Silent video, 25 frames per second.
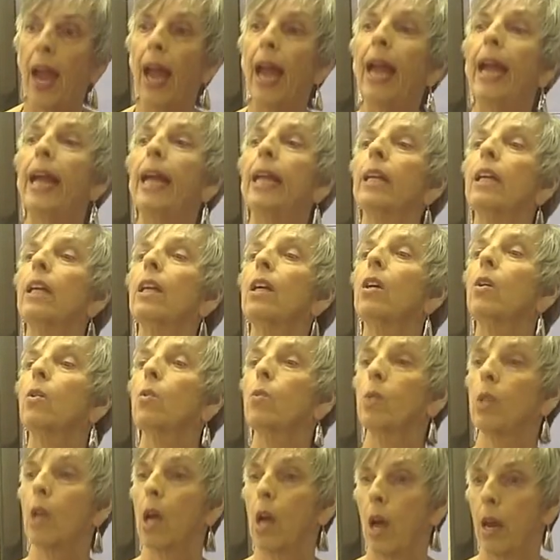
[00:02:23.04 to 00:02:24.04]
And it
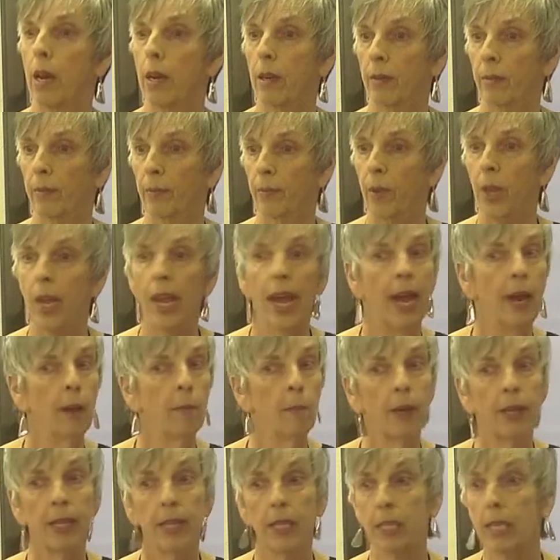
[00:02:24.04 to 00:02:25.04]
goes on. And
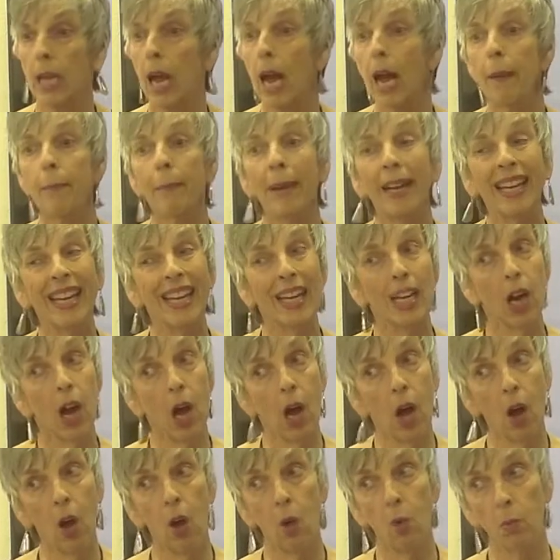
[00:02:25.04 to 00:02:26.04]
by the time I get
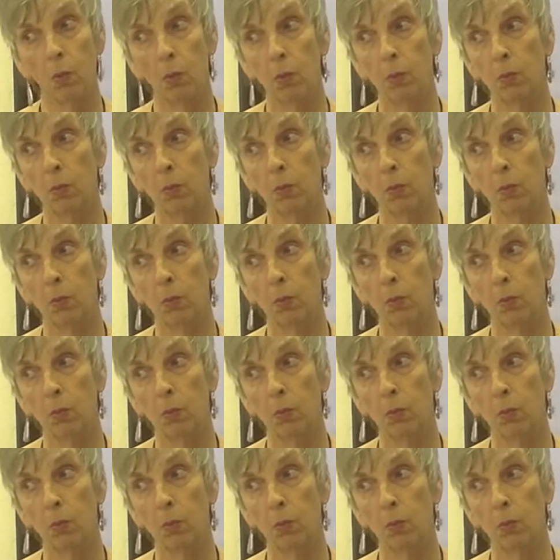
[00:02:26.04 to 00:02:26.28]
home,